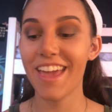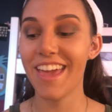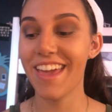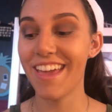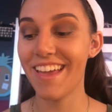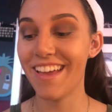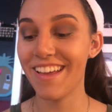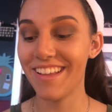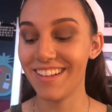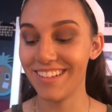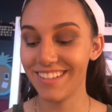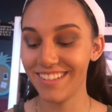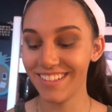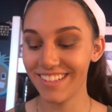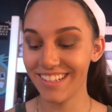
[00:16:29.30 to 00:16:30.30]

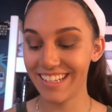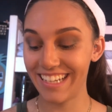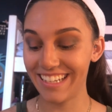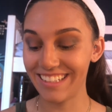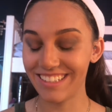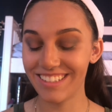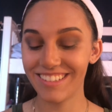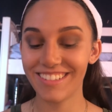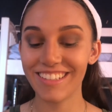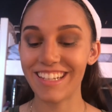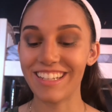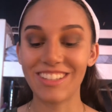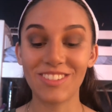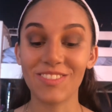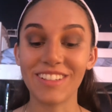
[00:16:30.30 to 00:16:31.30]
And
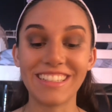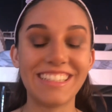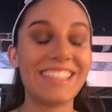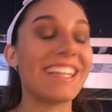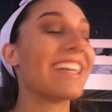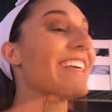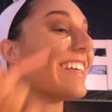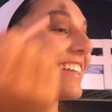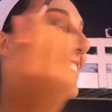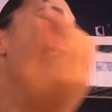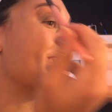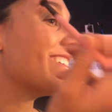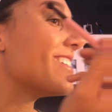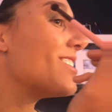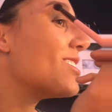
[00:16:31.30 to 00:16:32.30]
it's
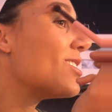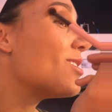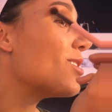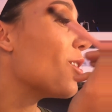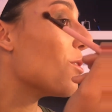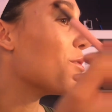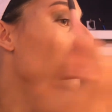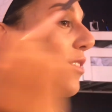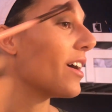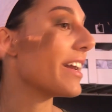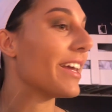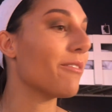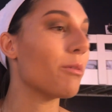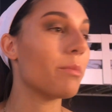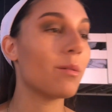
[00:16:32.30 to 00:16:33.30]
ridiculous. It's so
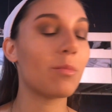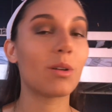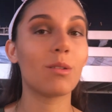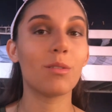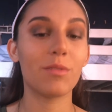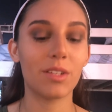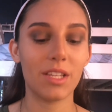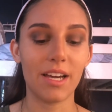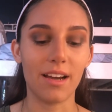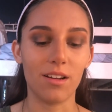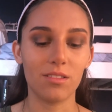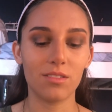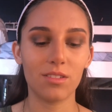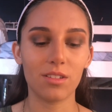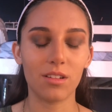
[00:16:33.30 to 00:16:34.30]
funny. When people come over the
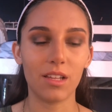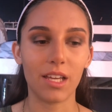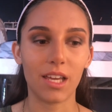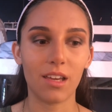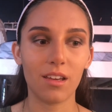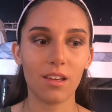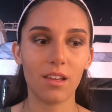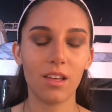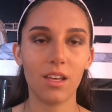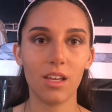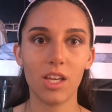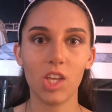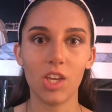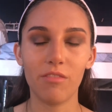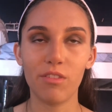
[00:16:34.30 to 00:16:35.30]
house, they're like,
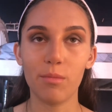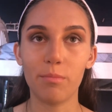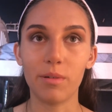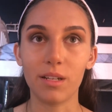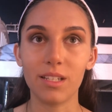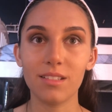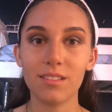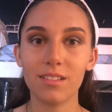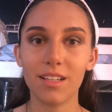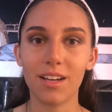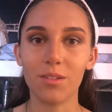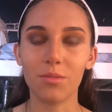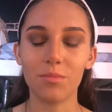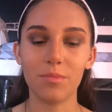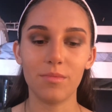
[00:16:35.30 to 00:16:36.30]
"If your bunnies
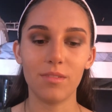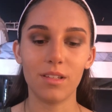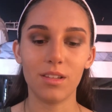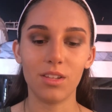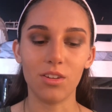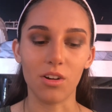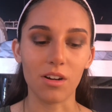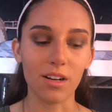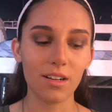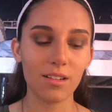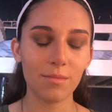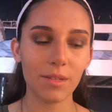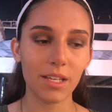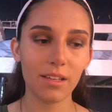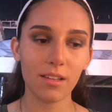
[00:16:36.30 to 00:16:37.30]
are out in the yard?"
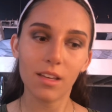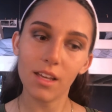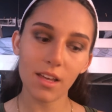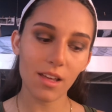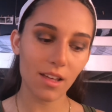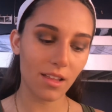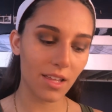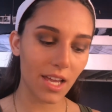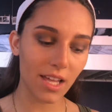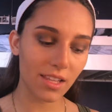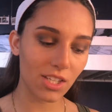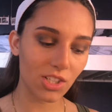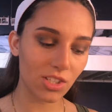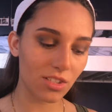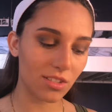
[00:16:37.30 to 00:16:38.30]
I'm like, "Yeah,
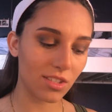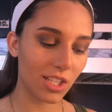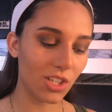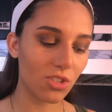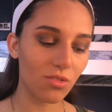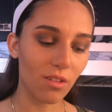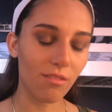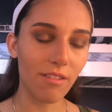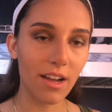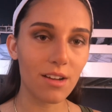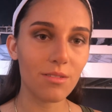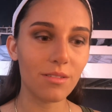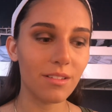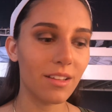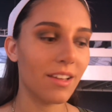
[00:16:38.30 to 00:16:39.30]
they just run
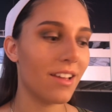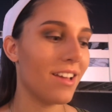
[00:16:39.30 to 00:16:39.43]
around."